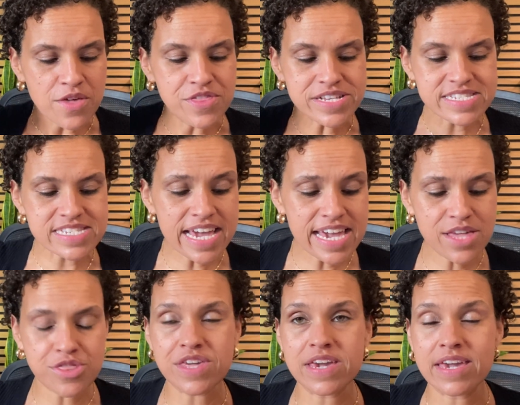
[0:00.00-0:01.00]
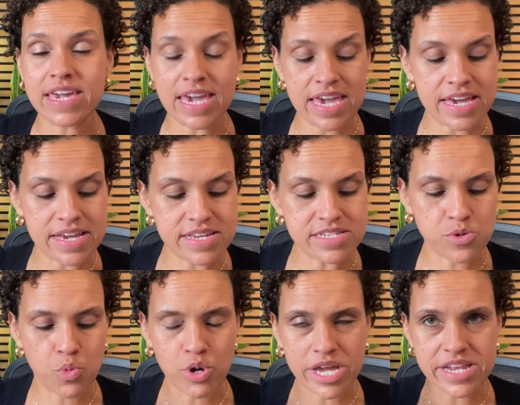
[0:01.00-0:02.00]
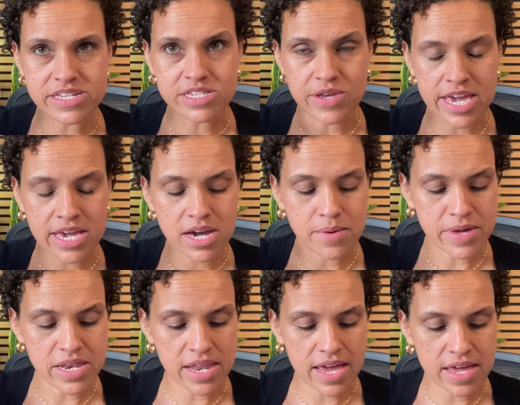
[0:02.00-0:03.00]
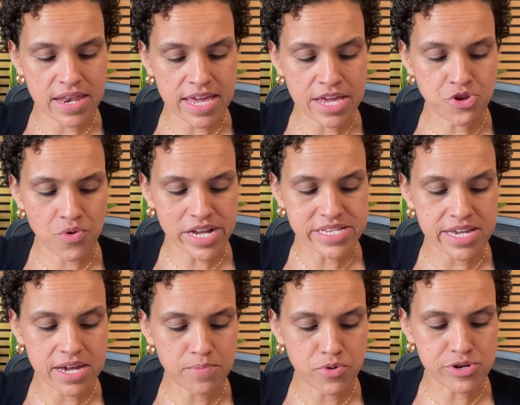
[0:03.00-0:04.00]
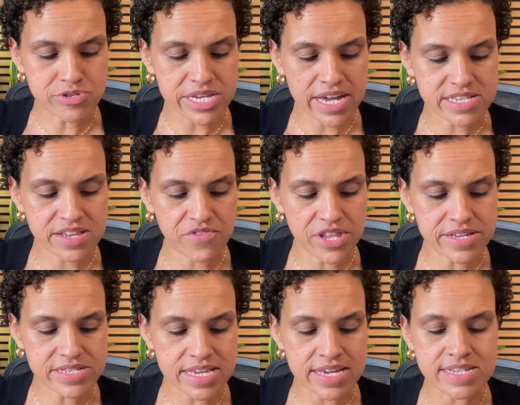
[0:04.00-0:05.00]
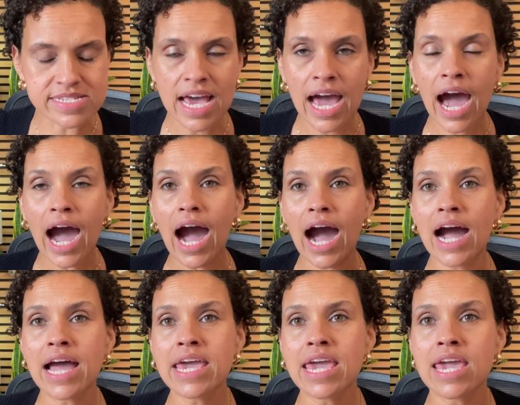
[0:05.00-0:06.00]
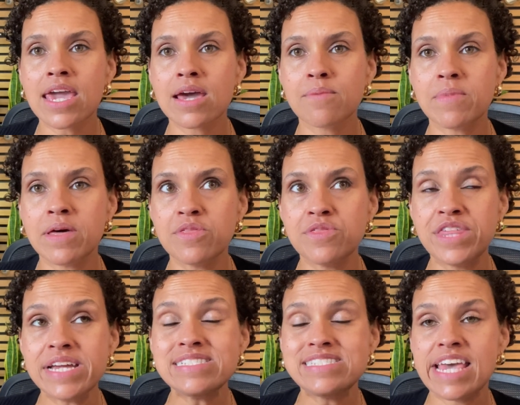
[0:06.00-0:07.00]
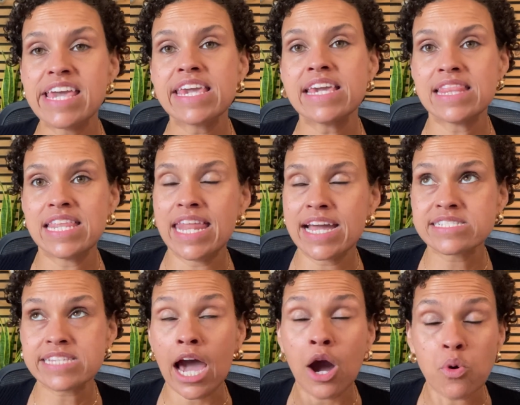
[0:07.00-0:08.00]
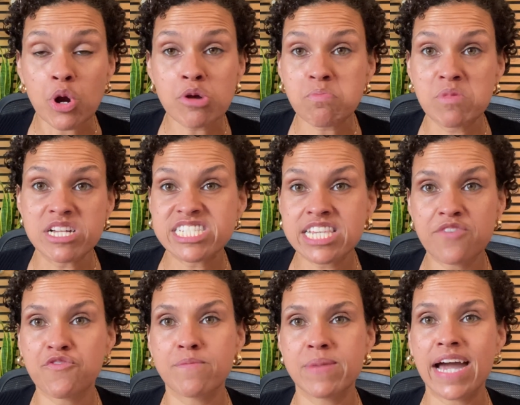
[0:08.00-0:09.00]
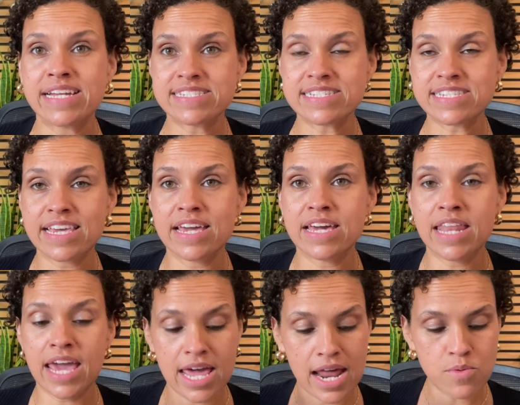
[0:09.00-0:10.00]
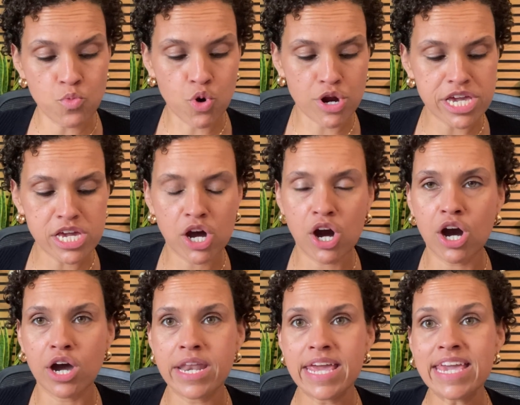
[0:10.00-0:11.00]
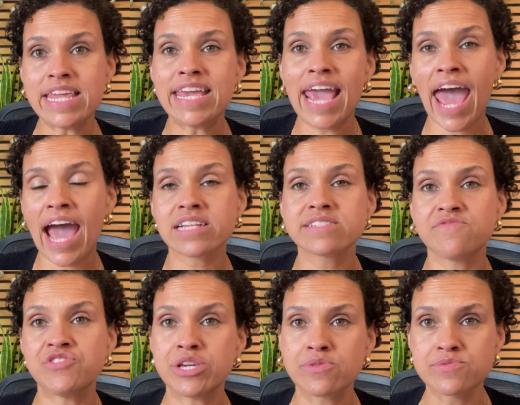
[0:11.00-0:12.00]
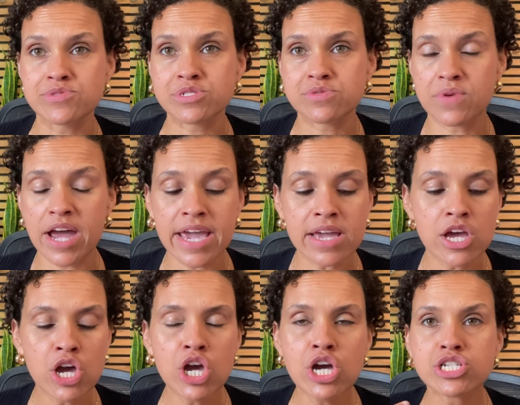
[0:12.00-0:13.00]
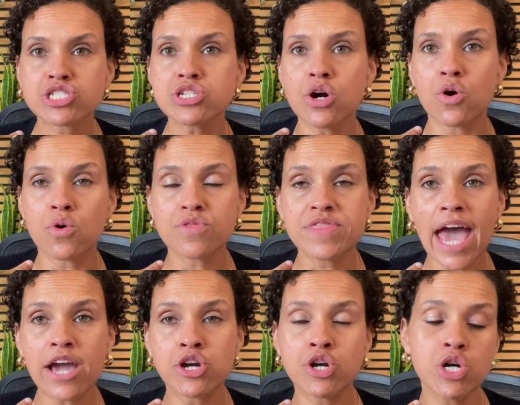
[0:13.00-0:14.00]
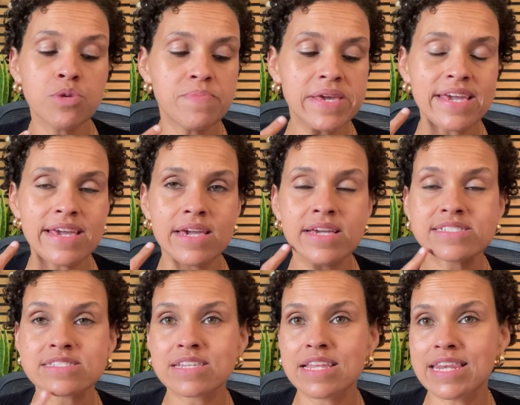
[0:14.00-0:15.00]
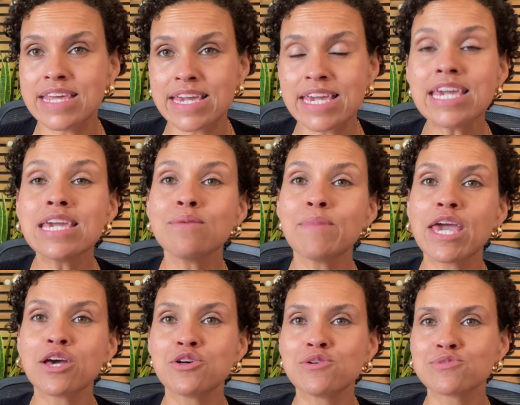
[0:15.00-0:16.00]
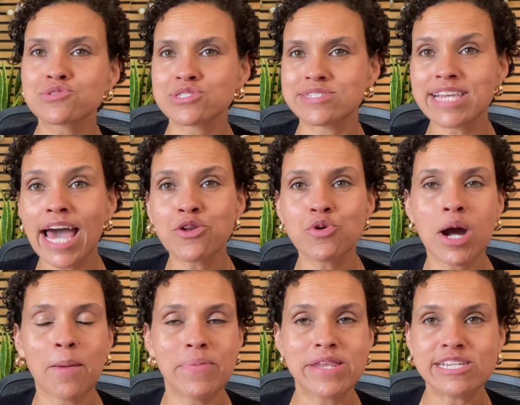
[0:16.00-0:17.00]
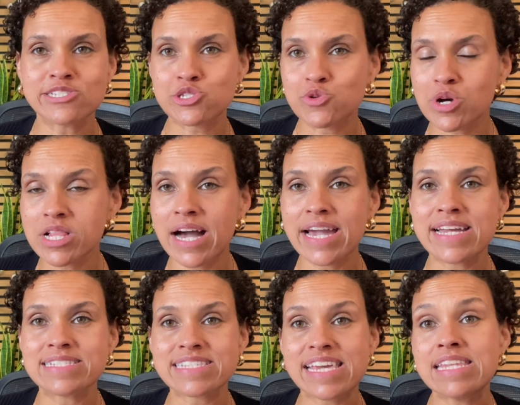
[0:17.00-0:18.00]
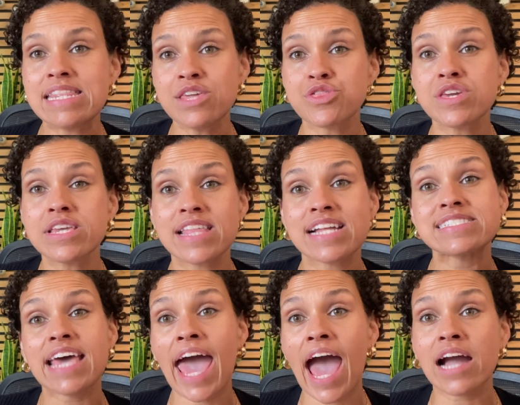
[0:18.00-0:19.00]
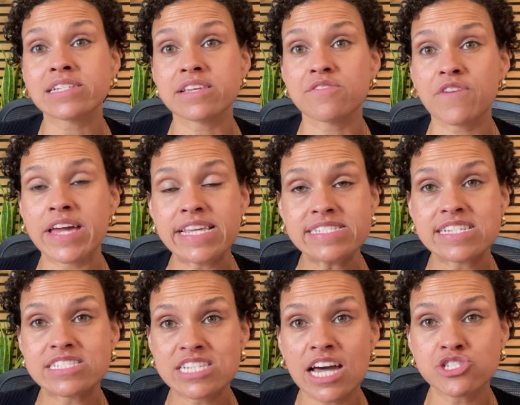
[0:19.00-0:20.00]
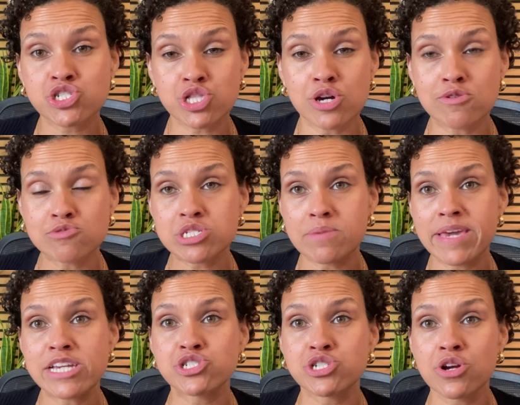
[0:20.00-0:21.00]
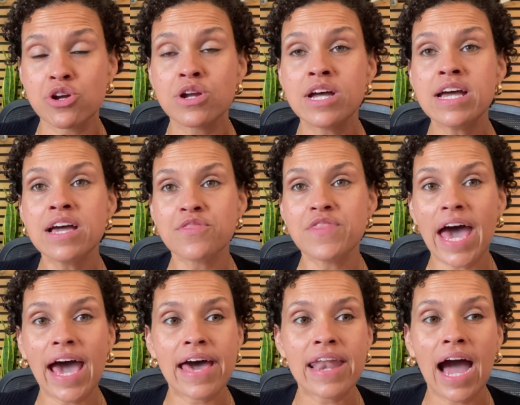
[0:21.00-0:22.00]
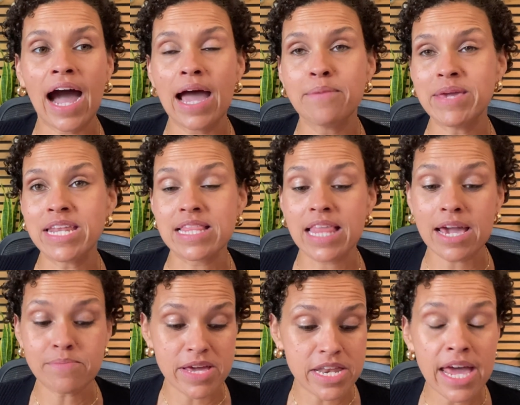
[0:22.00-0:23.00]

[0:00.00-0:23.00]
The second thing is, and we'll get into income and indirect income producing activities, is I am then taking the next hour, let's say from 9 to 10, and I'm working on any active deals, right? So that could be sending emails to title companies, to clients, anything that's active. I need to touch those to make sure that I'm in alignment.